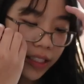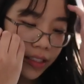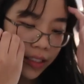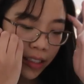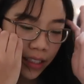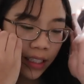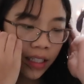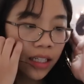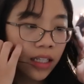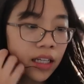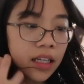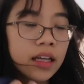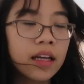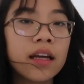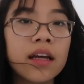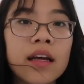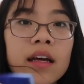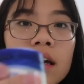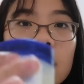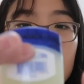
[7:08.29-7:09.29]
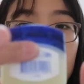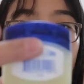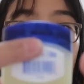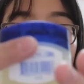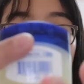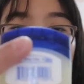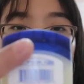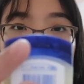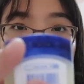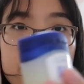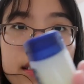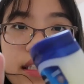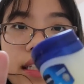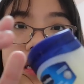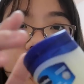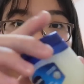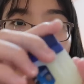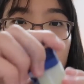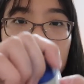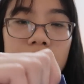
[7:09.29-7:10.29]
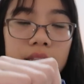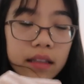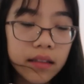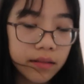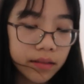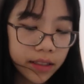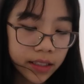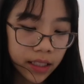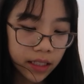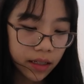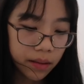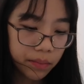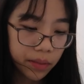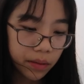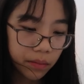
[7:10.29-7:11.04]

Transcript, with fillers: it. Um, it's just like a mini little tub